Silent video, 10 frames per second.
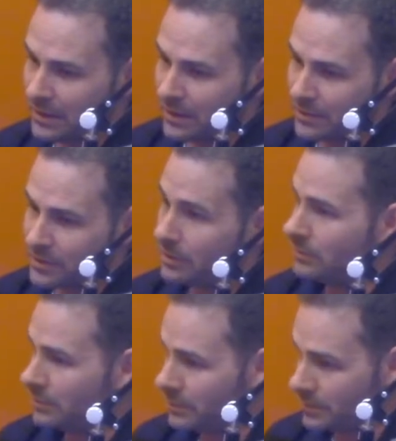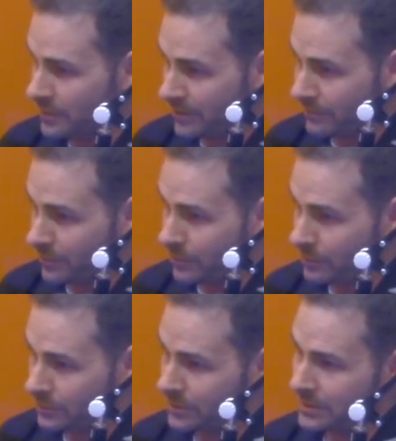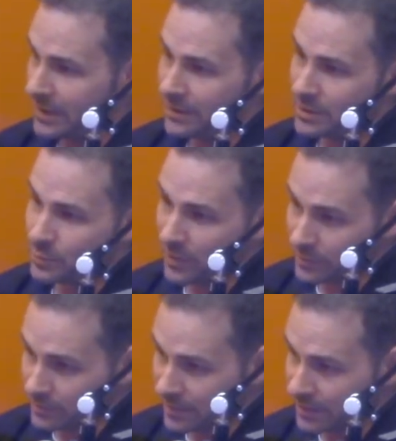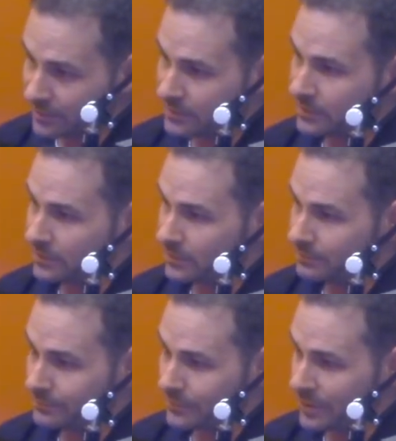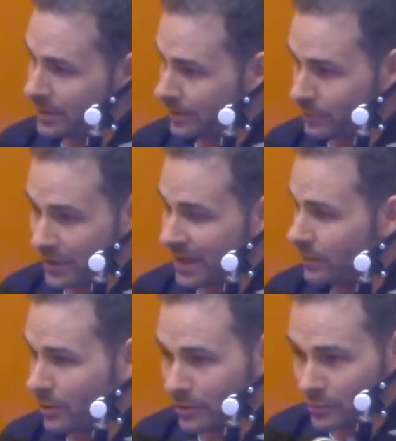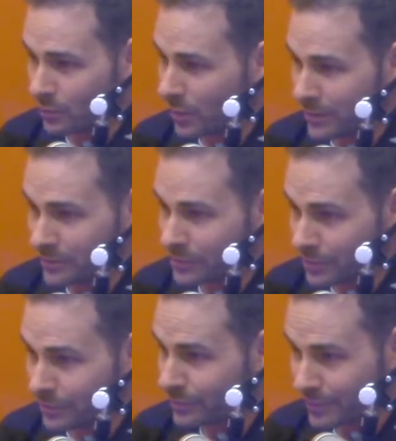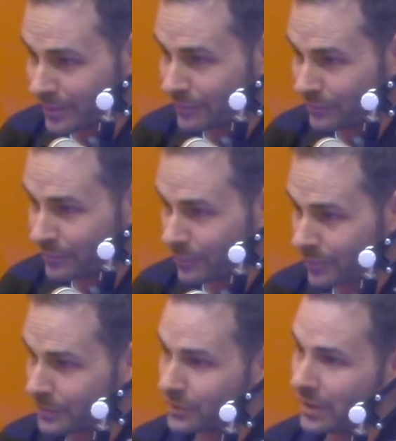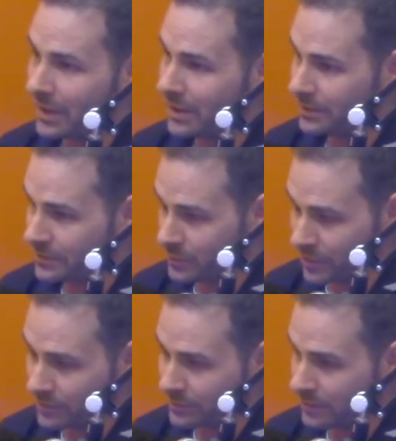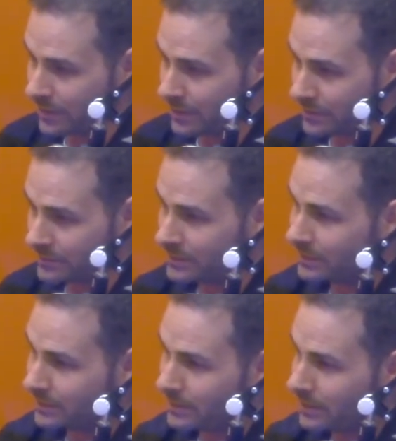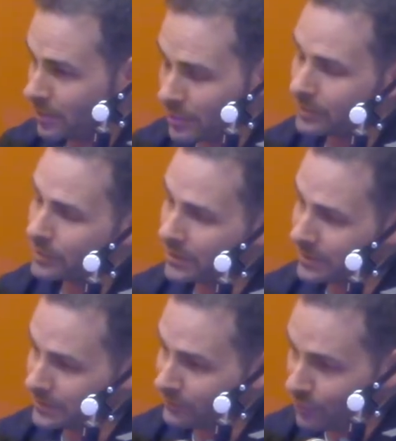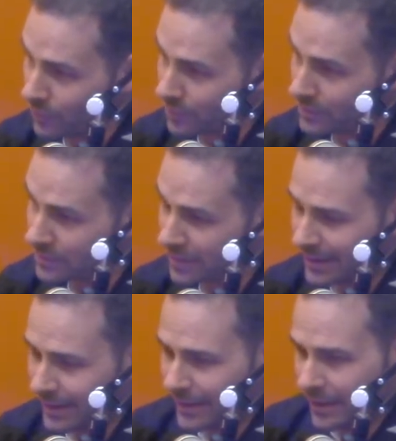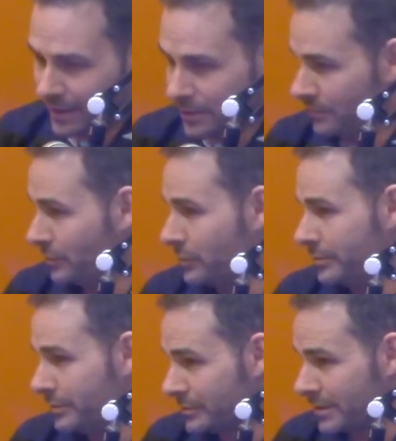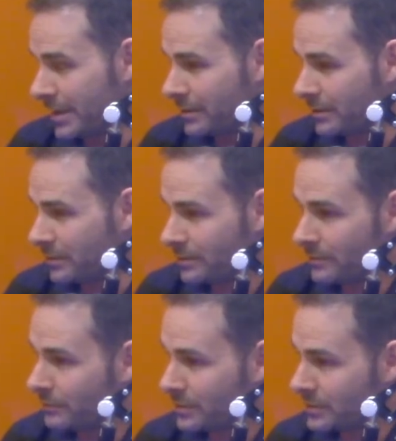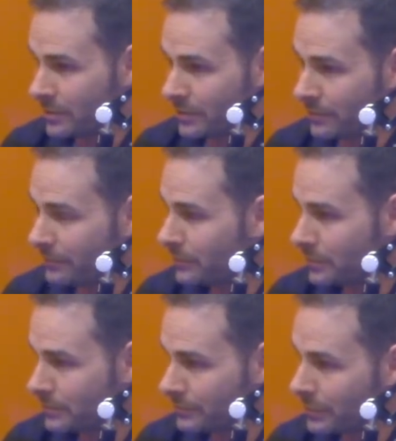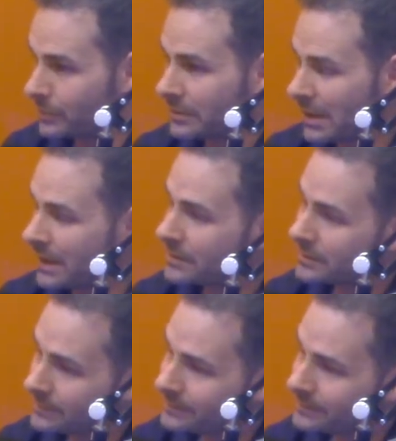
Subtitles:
I taught a little bit of photo. It was just kind of sprinkled into we had art 1, 2, 3, and 4. So I kind of sprinkled it into the art 3 and 4s. And then a few years later, we started a full photo class.